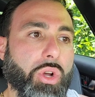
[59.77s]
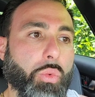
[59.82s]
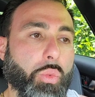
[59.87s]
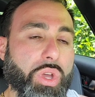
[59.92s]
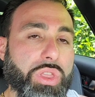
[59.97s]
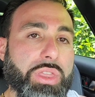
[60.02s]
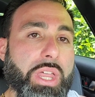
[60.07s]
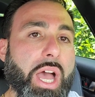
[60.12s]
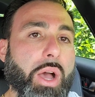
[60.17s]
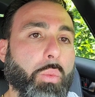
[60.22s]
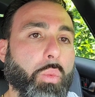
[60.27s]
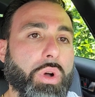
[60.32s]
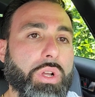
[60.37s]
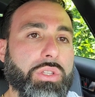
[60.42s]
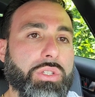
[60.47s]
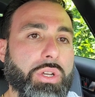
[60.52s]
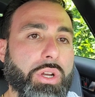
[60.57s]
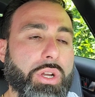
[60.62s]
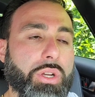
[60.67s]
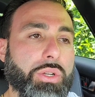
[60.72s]
So with that
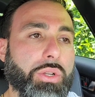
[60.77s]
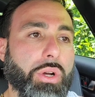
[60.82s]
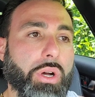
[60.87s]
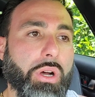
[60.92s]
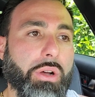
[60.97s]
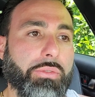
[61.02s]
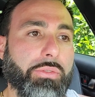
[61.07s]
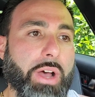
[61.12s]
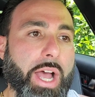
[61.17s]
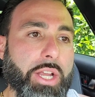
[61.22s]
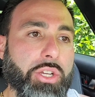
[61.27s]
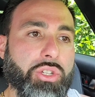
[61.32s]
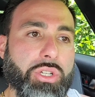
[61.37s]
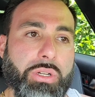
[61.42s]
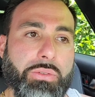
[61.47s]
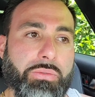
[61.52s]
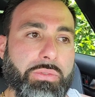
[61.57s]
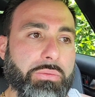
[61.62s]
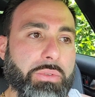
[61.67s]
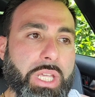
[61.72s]
one turned off, I
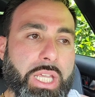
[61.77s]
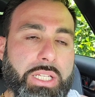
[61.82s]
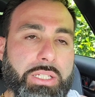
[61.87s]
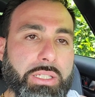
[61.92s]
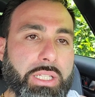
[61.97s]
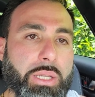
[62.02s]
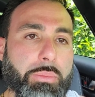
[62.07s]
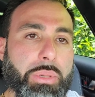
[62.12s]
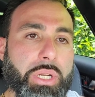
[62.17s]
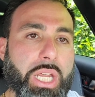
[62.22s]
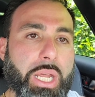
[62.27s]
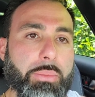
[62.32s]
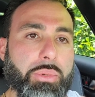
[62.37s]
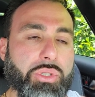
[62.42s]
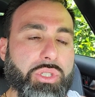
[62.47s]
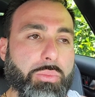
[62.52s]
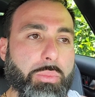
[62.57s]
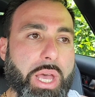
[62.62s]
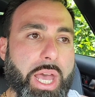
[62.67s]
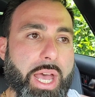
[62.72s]
should have easily been
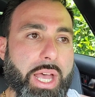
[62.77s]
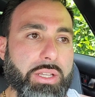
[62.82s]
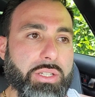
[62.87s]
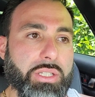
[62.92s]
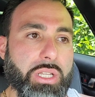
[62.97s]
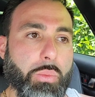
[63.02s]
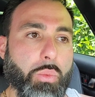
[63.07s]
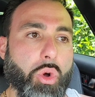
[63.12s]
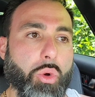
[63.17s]
able to pass.